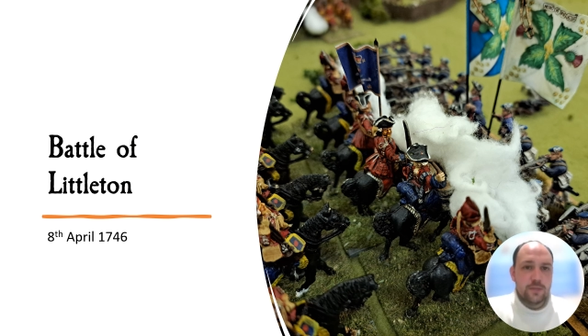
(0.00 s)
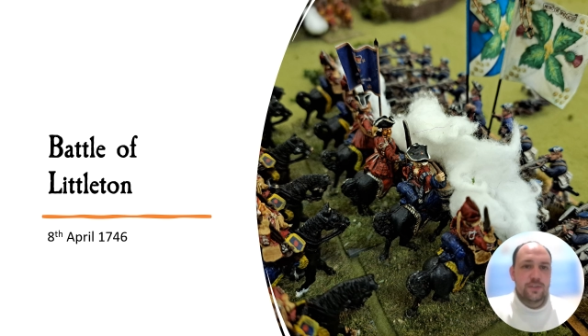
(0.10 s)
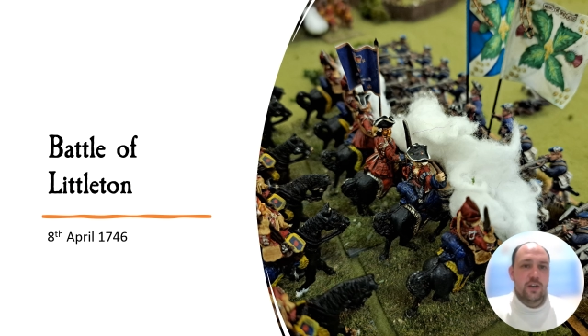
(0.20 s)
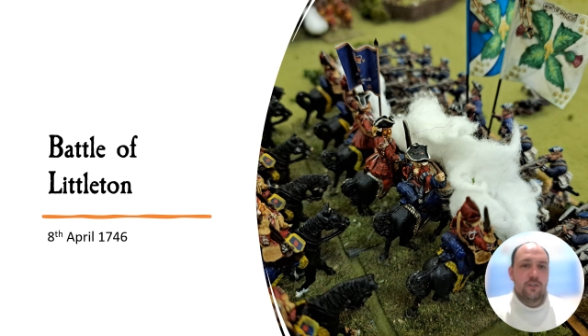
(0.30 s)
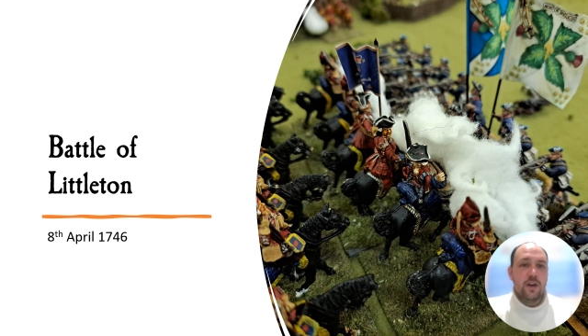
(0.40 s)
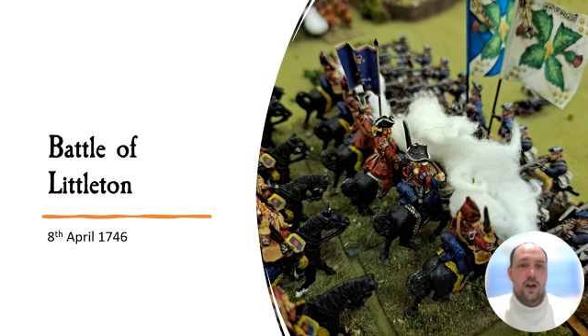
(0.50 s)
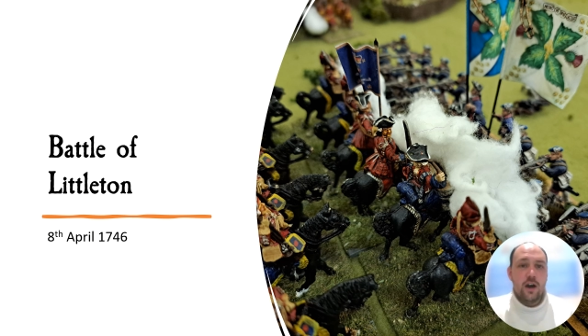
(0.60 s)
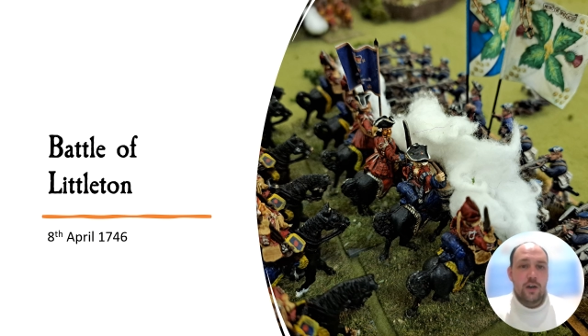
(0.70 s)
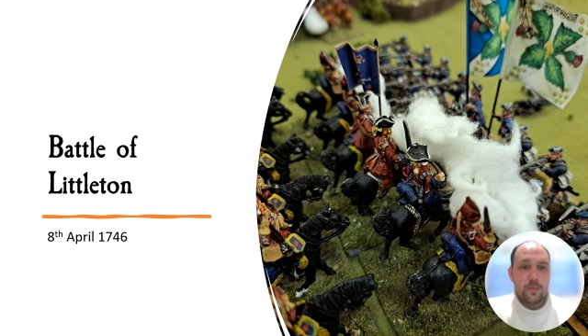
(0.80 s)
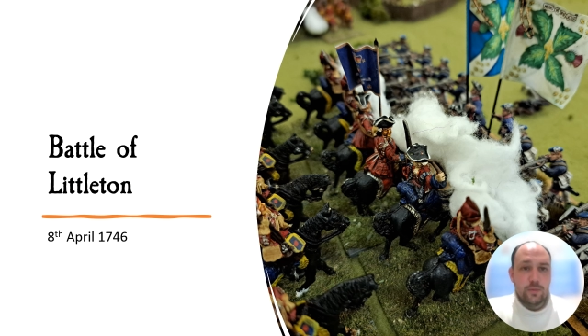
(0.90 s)
himself
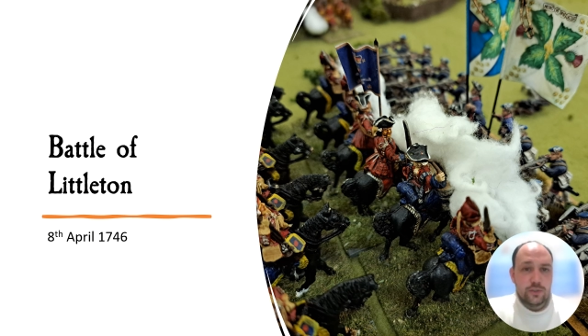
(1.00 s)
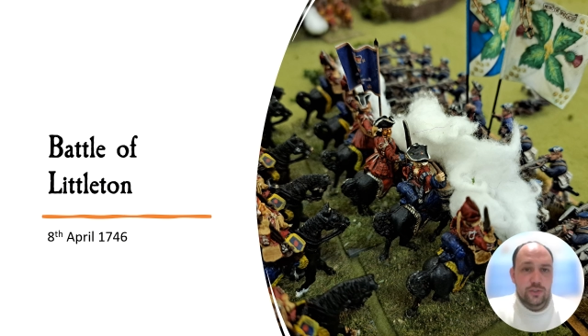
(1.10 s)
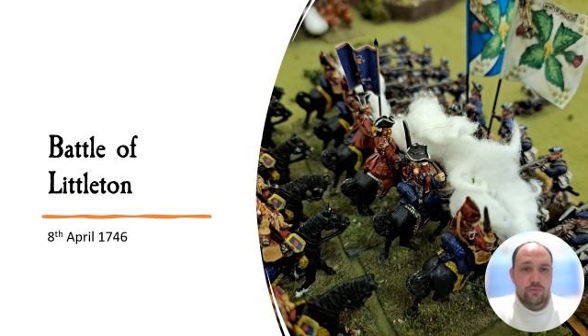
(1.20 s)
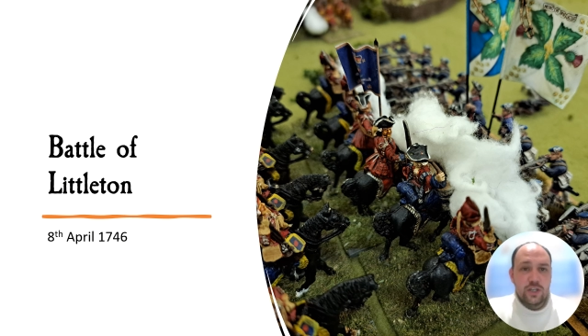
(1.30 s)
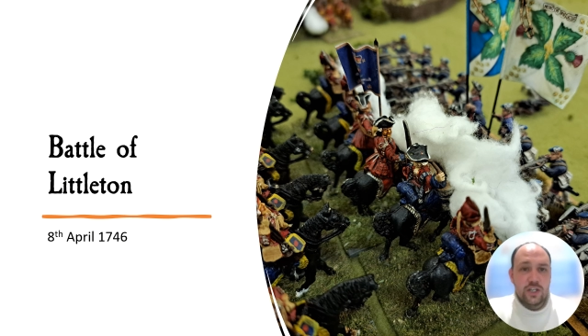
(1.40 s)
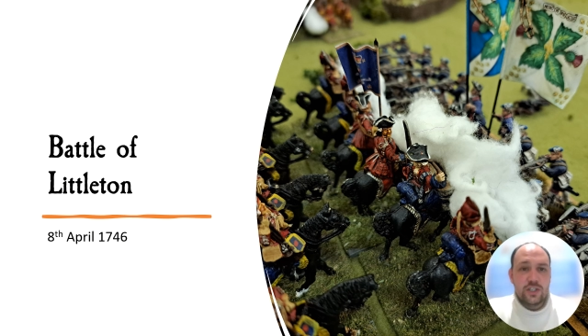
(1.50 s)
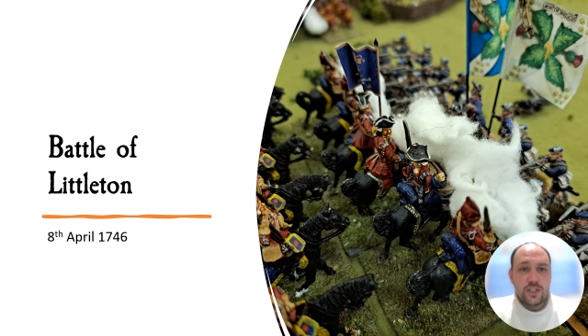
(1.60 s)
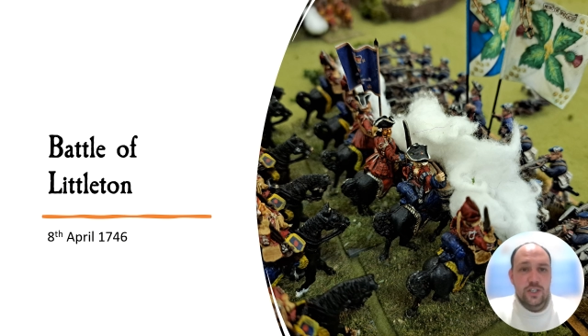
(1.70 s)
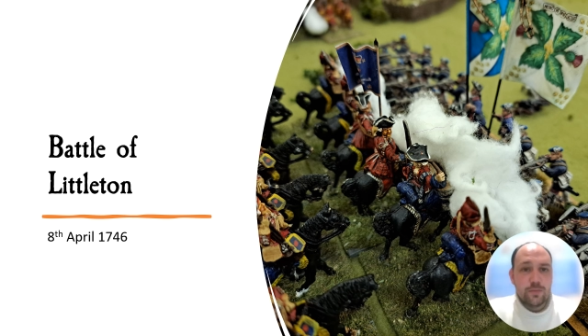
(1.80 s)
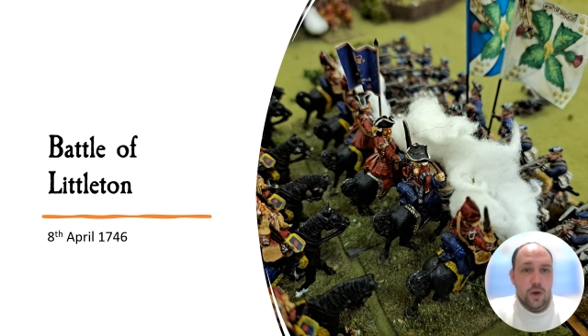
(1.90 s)
are able to reach
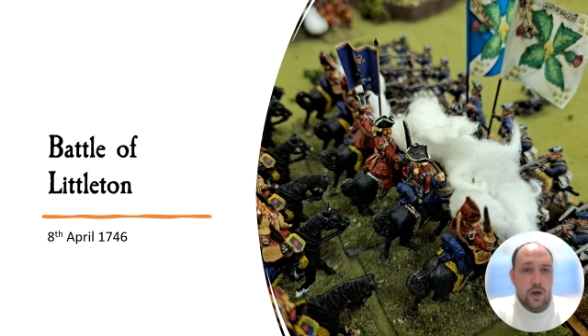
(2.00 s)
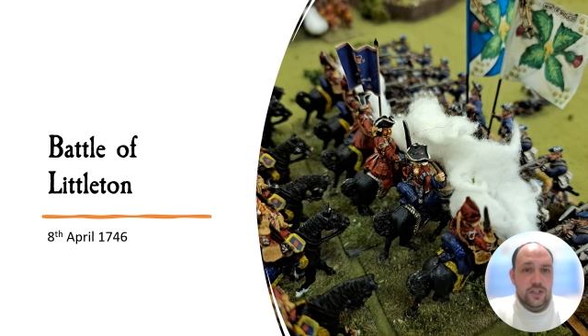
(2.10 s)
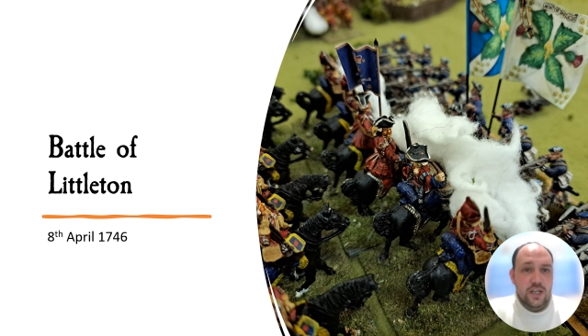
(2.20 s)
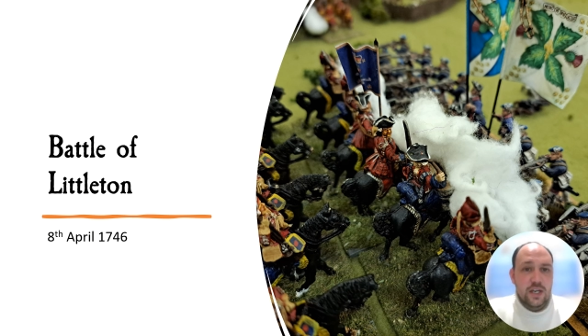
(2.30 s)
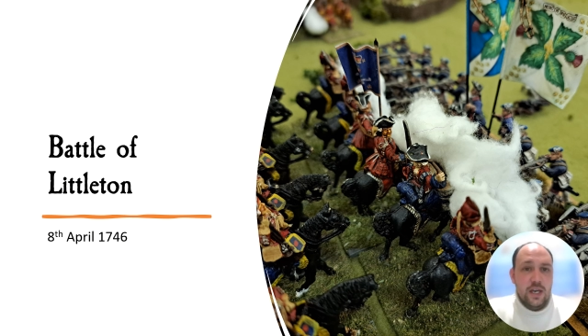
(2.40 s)
this spot,